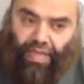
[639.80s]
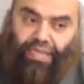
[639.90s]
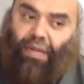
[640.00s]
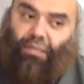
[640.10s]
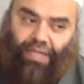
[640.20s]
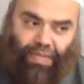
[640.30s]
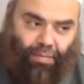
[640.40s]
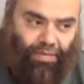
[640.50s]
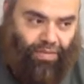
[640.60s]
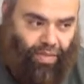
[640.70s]
Some
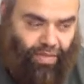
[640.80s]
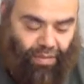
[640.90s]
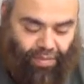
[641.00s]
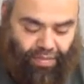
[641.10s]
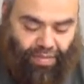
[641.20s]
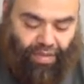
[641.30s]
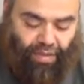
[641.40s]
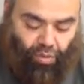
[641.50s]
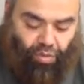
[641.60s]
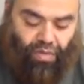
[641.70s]
examples, not in a
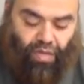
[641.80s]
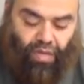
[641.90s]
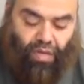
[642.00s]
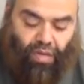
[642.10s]
particular order.